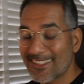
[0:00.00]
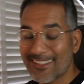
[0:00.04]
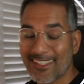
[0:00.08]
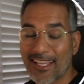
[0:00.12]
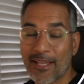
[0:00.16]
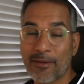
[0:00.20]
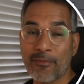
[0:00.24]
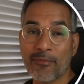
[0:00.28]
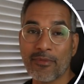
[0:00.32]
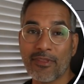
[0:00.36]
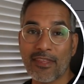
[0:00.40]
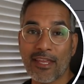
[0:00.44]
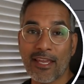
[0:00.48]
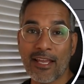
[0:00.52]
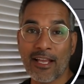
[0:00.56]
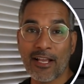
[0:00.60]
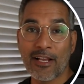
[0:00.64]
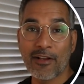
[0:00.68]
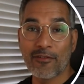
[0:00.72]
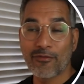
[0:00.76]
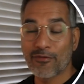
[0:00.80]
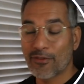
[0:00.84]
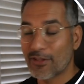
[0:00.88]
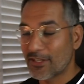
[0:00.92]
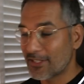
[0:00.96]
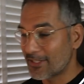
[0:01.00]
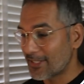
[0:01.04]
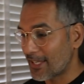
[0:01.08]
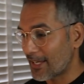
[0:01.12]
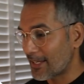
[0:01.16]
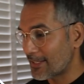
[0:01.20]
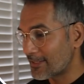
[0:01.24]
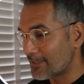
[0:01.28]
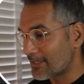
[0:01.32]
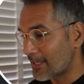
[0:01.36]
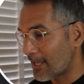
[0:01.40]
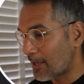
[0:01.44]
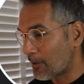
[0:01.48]
same thing for the
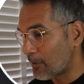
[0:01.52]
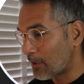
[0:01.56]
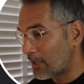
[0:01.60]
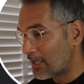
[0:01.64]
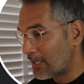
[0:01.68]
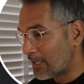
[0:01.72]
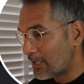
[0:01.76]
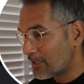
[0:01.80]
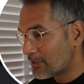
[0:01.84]
second tower.